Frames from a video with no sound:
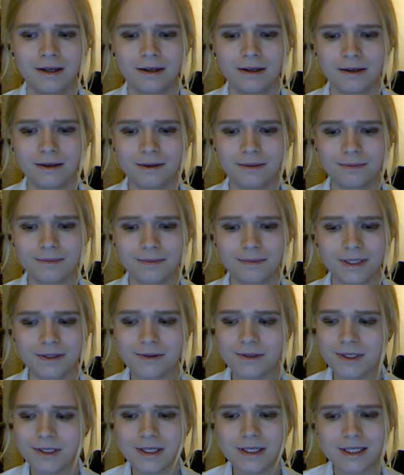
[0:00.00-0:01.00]
Um, and it
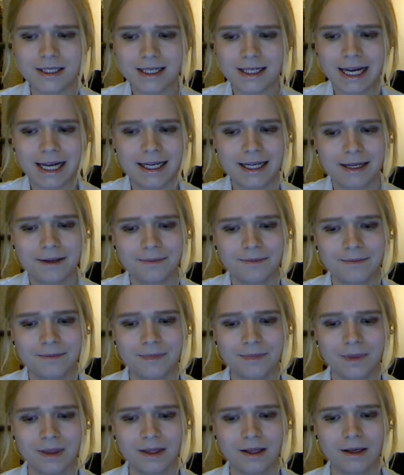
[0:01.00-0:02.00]
was just like
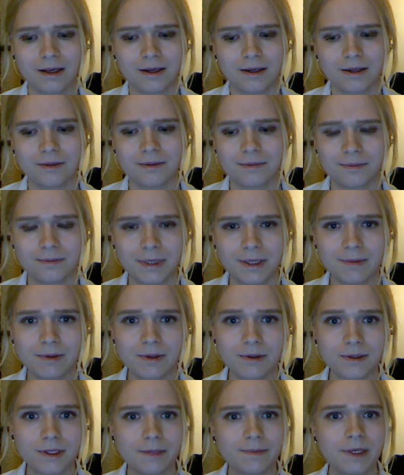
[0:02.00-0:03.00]
people
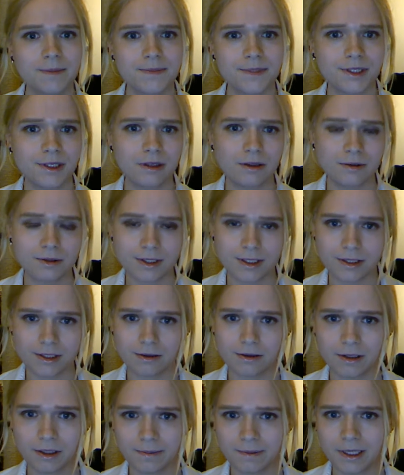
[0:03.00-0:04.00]
could come up to you and
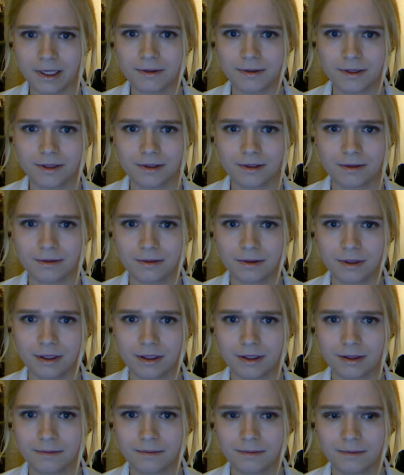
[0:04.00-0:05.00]
talk about
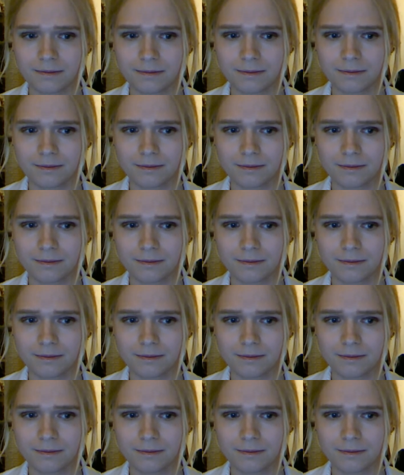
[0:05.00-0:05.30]
um,